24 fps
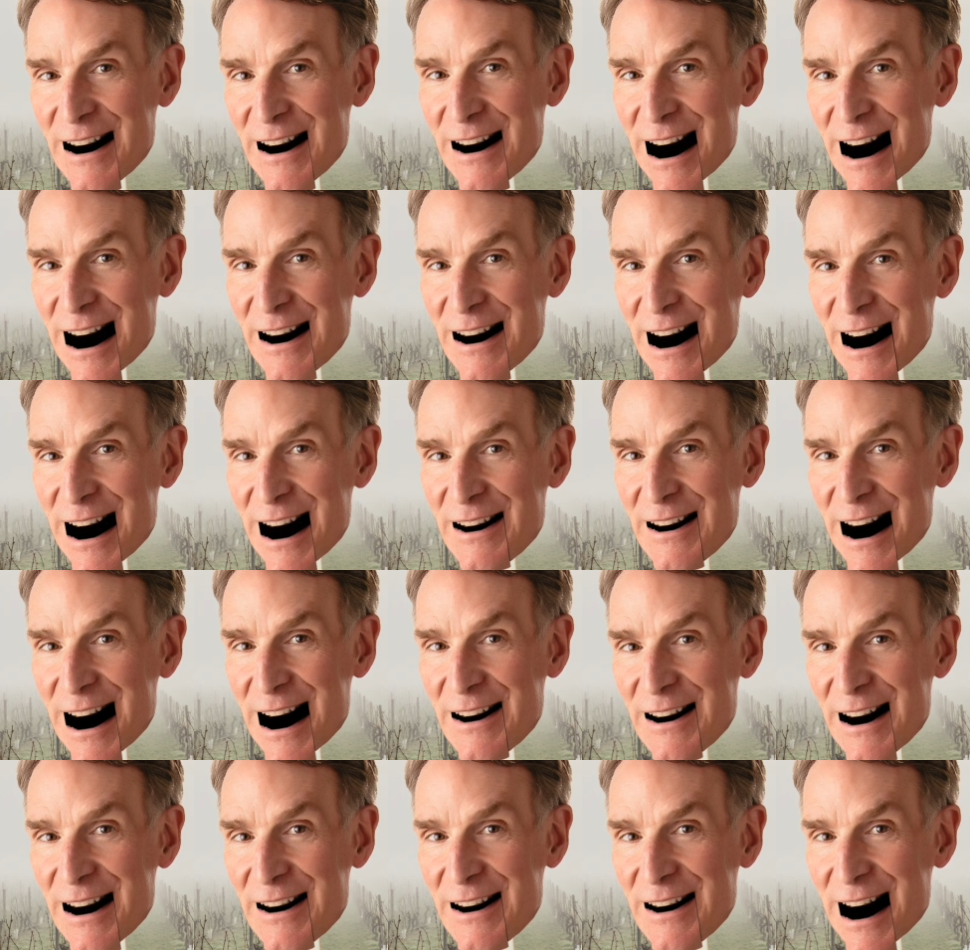So I just
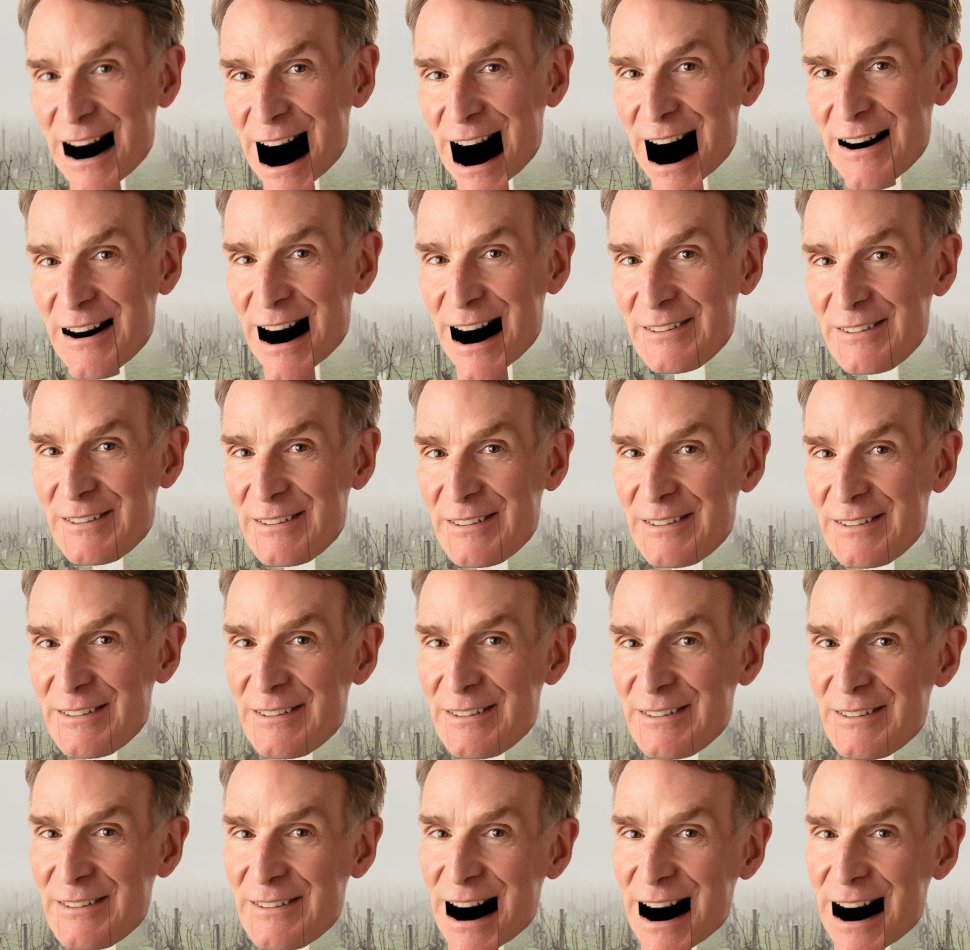really encourage you
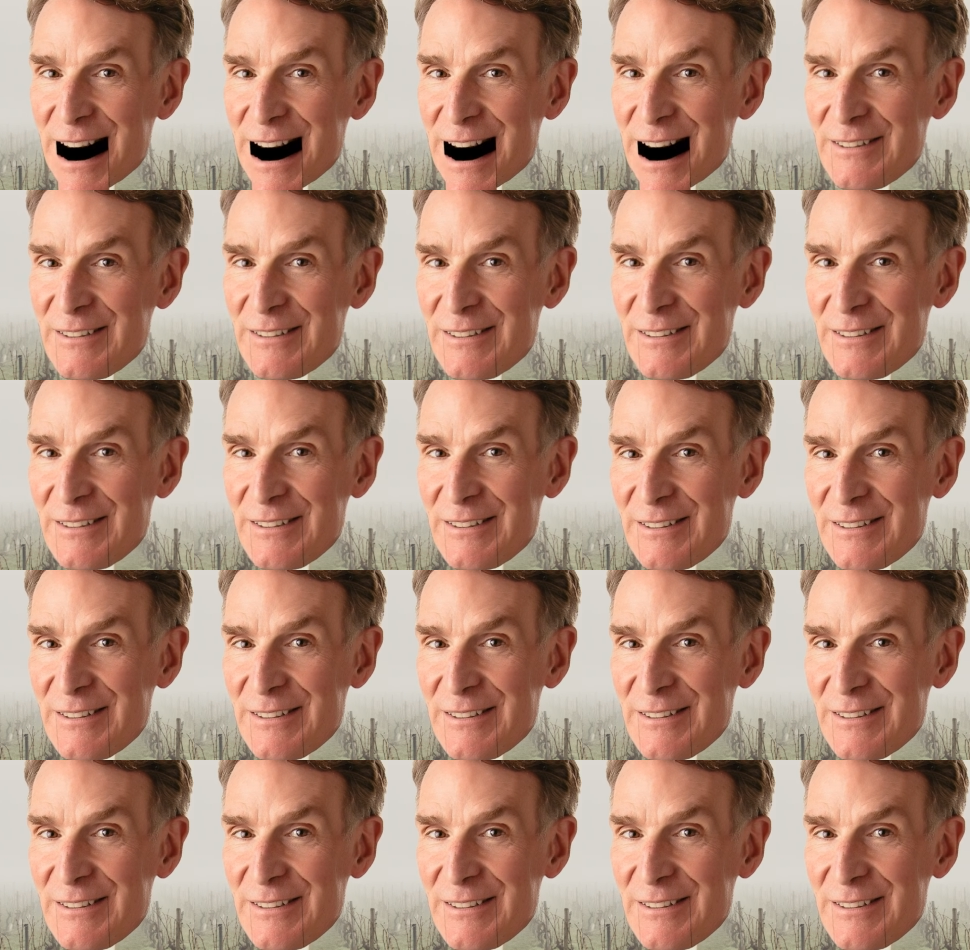to